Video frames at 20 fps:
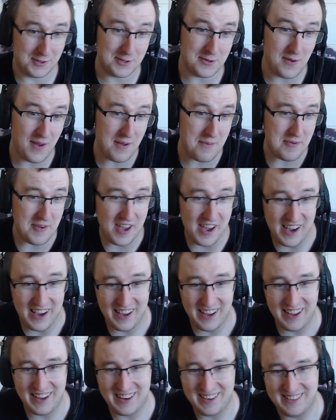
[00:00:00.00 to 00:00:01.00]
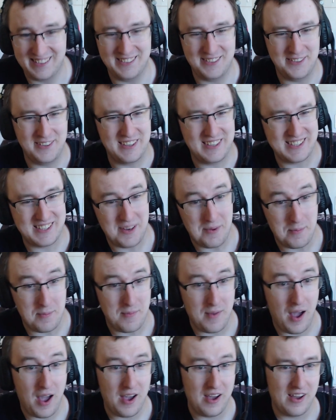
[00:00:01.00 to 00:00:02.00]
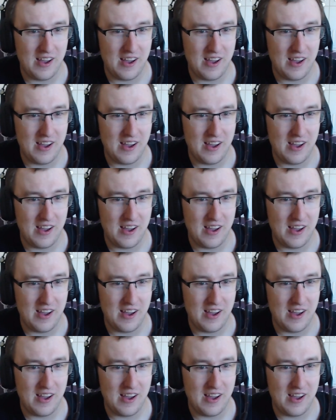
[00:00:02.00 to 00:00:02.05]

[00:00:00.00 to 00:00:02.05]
2 API and doing some